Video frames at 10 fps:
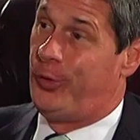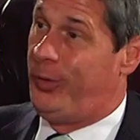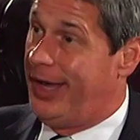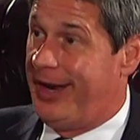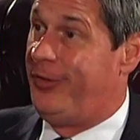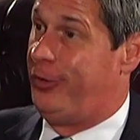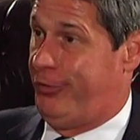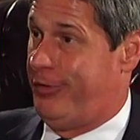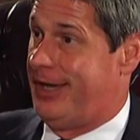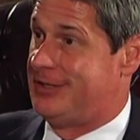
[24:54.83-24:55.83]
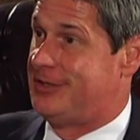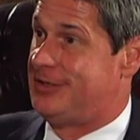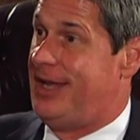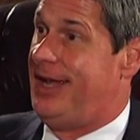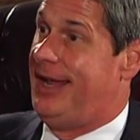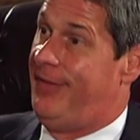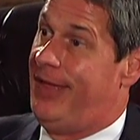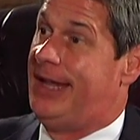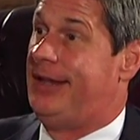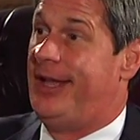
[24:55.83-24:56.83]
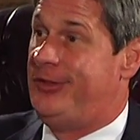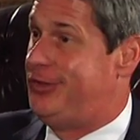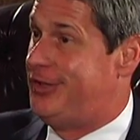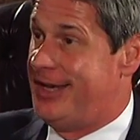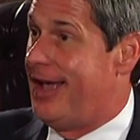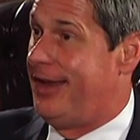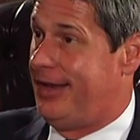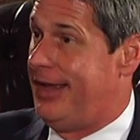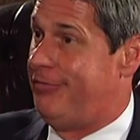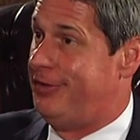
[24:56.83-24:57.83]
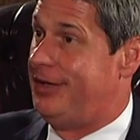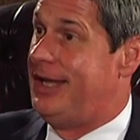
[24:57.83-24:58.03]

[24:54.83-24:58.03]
we had other threats. And that led to 9/11.